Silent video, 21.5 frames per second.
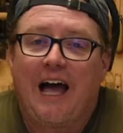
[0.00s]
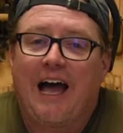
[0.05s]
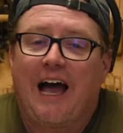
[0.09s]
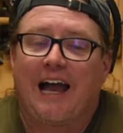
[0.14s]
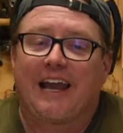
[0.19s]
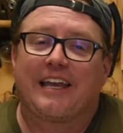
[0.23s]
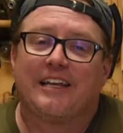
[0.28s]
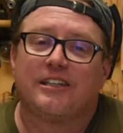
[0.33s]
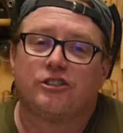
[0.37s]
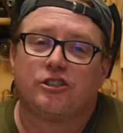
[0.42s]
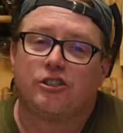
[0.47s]

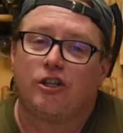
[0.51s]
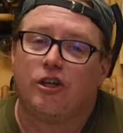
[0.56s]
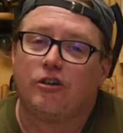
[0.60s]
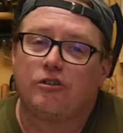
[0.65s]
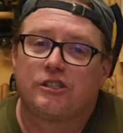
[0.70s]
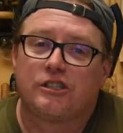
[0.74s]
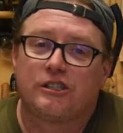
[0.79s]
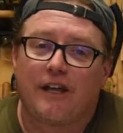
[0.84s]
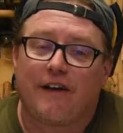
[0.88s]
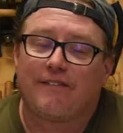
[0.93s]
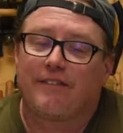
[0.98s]
I can do
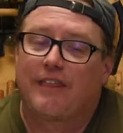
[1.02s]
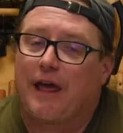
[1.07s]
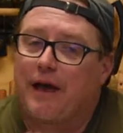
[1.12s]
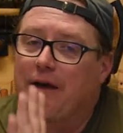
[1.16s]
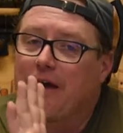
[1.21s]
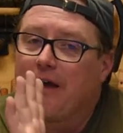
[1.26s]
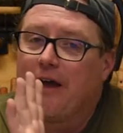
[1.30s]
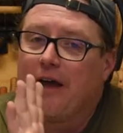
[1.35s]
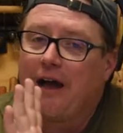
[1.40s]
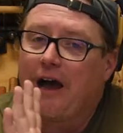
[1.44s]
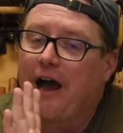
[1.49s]
stuff
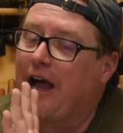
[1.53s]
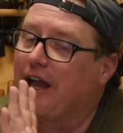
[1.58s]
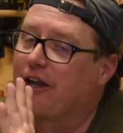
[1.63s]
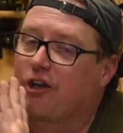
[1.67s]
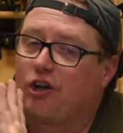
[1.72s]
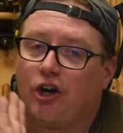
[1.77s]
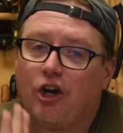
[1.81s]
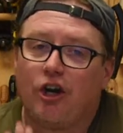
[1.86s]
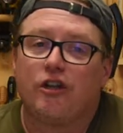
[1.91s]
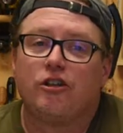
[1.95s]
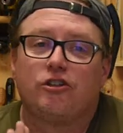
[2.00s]
that I
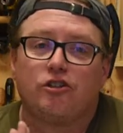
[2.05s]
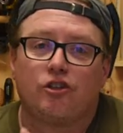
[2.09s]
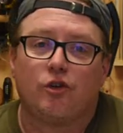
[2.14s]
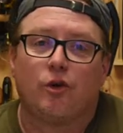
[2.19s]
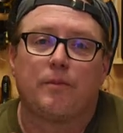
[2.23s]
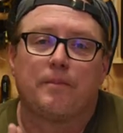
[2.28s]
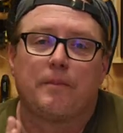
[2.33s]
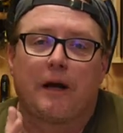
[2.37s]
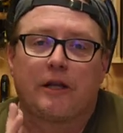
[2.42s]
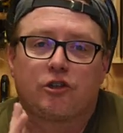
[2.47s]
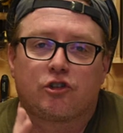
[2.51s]
couldn't do
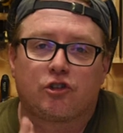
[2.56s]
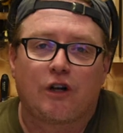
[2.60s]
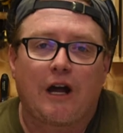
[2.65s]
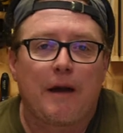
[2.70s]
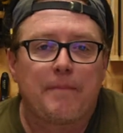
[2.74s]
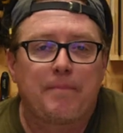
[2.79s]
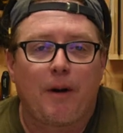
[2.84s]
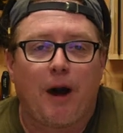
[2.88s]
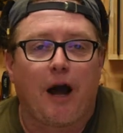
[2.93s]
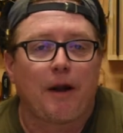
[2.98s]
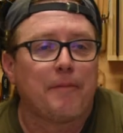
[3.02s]
with my
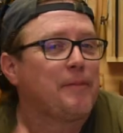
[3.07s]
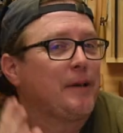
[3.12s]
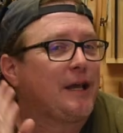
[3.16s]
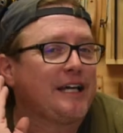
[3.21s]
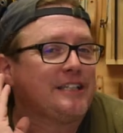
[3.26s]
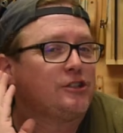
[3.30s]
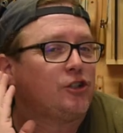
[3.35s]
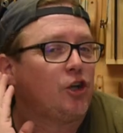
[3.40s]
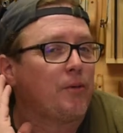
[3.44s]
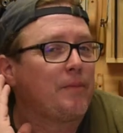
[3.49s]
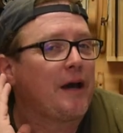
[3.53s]
tripod,
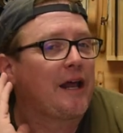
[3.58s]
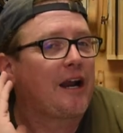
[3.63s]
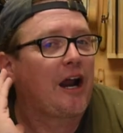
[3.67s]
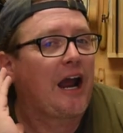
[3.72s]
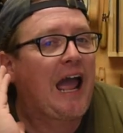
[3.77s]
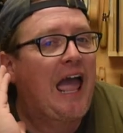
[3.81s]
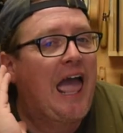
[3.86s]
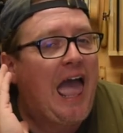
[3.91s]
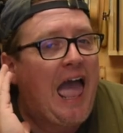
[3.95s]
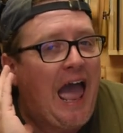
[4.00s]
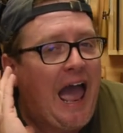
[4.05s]
because no
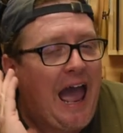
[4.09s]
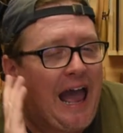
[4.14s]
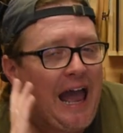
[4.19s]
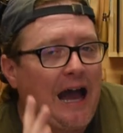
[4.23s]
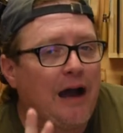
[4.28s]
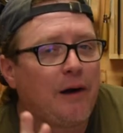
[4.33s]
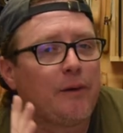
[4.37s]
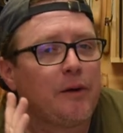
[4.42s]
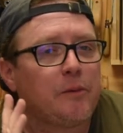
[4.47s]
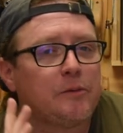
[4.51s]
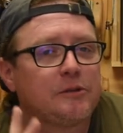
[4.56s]
matter
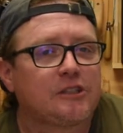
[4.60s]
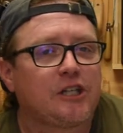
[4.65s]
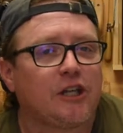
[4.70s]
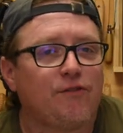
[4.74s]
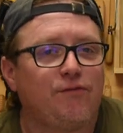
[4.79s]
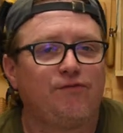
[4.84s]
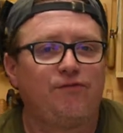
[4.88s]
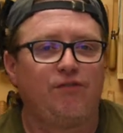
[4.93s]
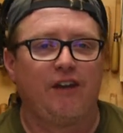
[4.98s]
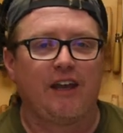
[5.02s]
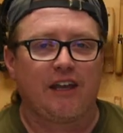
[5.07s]
how it was
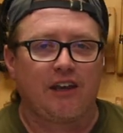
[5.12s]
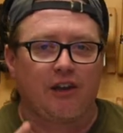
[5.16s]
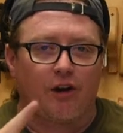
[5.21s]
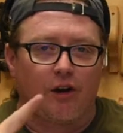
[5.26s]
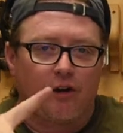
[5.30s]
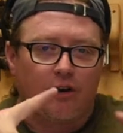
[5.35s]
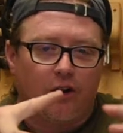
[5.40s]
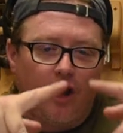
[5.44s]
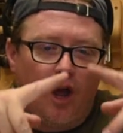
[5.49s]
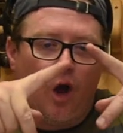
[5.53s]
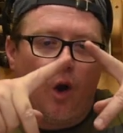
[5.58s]

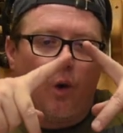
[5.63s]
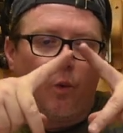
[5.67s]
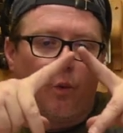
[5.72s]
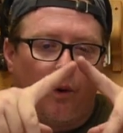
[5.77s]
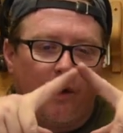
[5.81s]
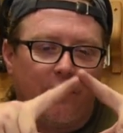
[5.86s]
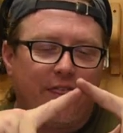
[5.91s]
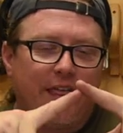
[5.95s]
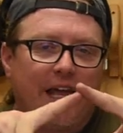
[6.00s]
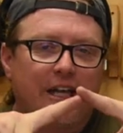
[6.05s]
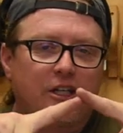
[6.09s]
configured
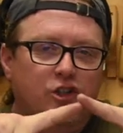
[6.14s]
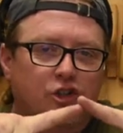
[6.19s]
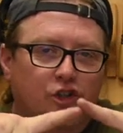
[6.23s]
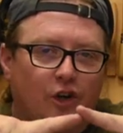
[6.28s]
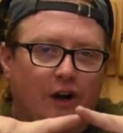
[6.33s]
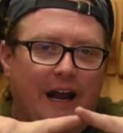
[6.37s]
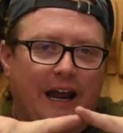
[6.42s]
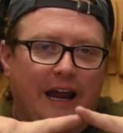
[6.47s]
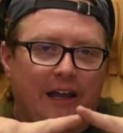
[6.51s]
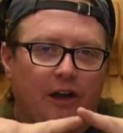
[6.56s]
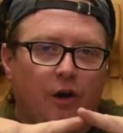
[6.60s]
with that
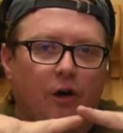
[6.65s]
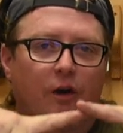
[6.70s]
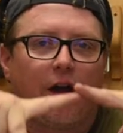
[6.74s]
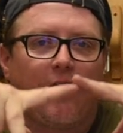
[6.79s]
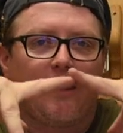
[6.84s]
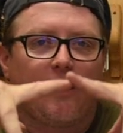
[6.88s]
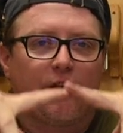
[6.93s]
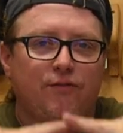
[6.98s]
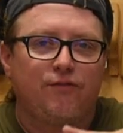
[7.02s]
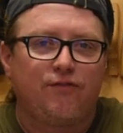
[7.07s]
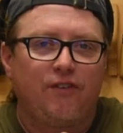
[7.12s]
triangle
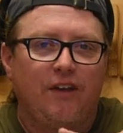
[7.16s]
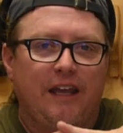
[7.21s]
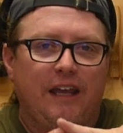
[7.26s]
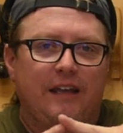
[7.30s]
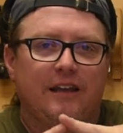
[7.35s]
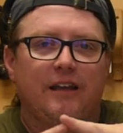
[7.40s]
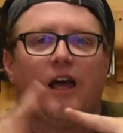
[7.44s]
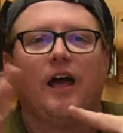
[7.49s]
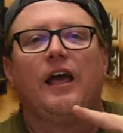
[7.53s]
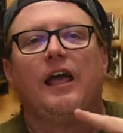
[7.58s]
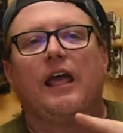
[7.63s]
and the feet,